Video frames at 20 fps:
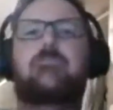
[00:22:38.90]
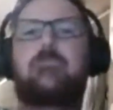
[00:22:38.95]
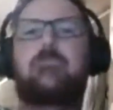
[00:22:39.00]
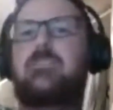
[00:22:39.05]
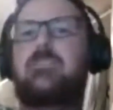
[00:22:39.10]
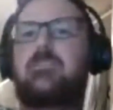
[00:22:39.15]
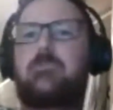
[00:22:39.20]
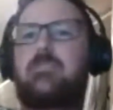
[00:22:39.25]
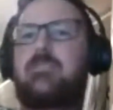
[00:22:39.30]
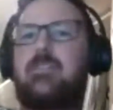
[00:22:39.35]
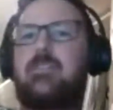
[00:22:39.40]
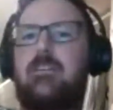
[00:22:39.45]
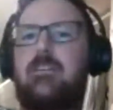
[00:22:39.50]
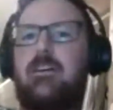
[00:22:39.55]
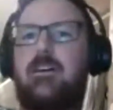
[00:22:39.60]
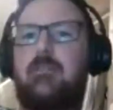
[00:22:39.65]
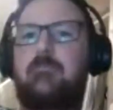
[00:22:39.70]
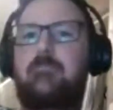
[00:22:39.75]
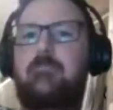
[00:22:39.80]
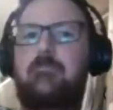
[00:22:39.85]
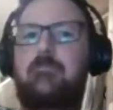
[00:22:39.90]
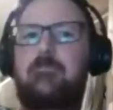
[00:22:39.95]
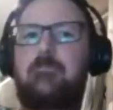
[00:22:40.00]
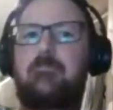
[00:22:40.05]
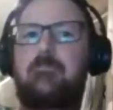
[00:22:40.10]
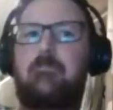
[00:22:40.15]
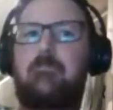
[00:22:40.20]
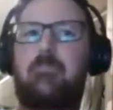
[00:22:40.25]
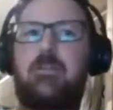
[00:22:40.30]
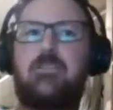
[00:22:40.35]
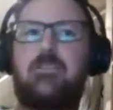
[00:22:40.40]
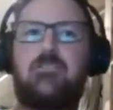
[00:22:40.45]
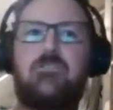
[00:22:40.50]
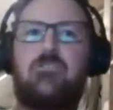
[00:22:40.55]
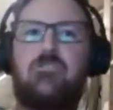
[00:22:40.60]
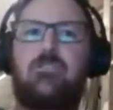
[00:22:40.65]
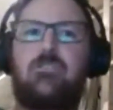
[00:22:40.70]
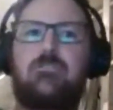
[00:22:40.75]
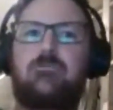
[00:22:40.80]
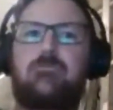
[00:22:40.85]
familiar with GitHub, but
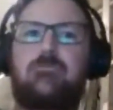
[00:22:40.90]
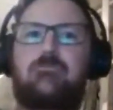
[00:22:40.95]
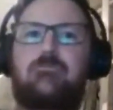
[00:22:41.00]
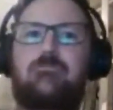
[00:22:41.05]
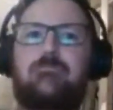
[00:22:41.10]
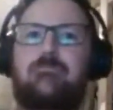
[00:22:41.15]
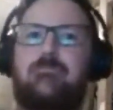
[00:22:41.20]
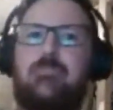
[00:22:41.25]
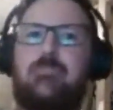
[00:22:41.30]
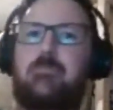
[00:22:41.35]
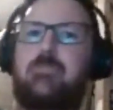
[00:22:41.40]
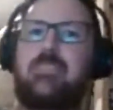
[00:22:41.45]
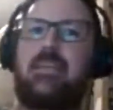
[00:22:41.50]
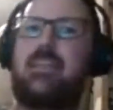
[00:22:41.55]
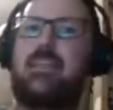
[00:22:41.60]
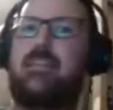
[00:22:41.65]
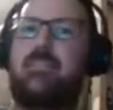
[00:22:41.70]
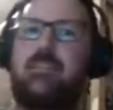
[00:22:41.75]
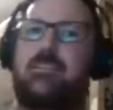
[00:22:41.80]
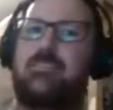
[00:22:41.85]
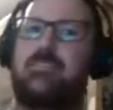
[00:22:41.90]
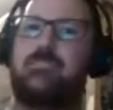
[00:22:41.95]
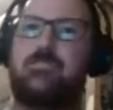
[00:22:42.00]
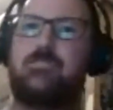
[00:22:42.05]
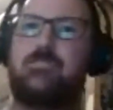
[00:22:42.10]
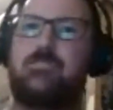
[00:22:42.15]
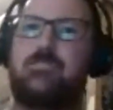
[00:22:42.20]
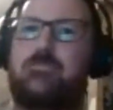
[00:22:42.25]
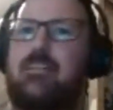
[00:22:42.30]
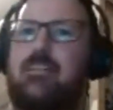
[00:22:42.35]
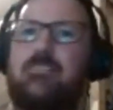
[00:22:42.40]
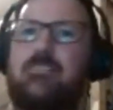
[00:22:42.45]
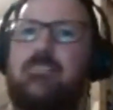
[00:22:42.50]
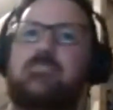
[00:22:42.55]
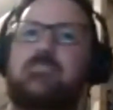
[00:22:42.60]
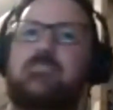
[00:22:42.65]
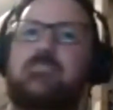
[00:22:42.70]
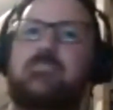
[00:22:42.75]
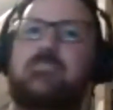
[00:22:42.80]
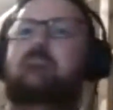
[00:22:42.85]
not, that other issue tracker,
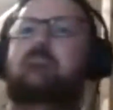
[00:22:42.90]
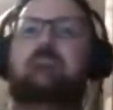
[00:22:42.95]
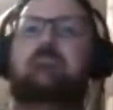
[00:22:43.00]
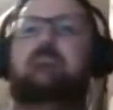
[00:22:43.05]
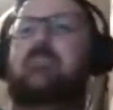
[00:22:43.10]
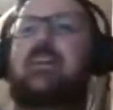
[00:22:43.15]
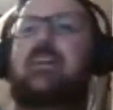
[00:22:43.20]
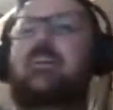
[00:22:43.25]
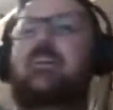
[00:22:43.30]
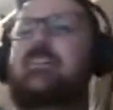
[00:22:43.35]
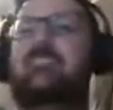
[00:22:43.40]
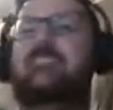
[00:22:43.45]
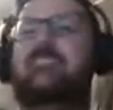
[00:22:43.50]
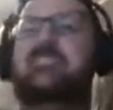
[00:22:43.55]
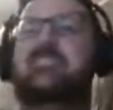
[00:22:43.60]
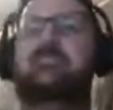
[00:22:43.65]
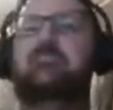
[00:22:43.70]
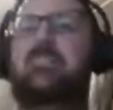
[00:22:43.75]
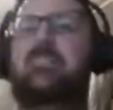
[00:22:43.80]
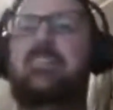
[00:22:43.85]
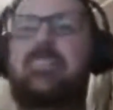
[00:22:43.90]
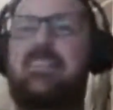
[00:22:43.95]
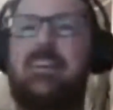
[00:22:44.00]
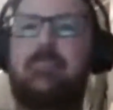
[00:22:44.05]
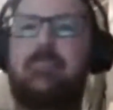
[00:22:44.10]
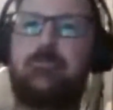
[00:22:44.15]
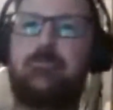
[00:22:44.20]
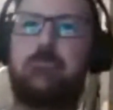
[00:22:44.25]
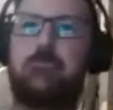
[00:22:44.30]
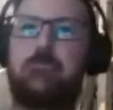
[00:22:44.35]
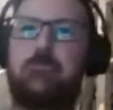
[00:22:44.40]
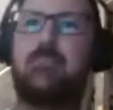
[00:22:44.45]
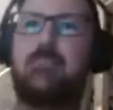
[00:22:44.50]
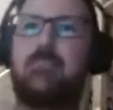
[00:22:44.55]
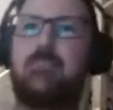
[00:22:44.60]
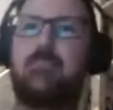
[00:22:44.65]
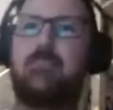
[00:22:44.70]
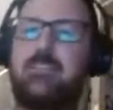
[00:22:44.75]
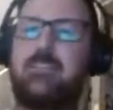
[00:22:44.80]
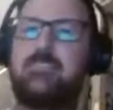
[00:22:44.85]
it's completely unfamiliar.
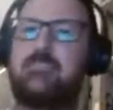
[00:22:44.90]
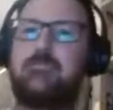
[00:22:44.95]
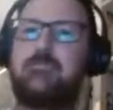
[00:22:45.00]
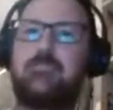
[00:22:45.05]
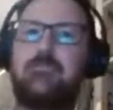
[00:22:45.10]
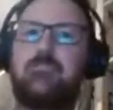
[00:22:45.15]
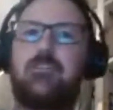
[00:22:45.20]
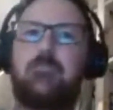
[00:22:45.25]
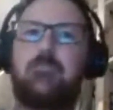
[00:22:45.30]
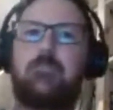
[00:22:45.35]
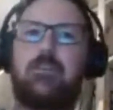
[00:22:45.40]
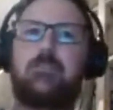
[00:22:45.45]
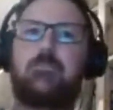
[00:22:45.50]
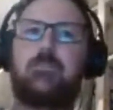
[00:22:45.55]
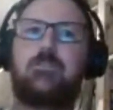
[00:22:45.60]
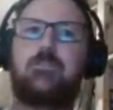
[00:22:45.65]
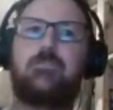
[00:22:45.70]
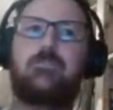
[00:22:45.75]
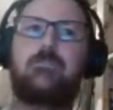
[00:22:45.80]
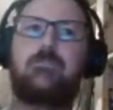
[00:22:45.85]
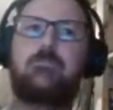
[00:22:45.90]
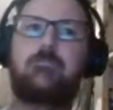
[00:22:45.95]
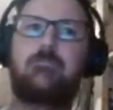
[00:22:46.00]
But at least if you've got people who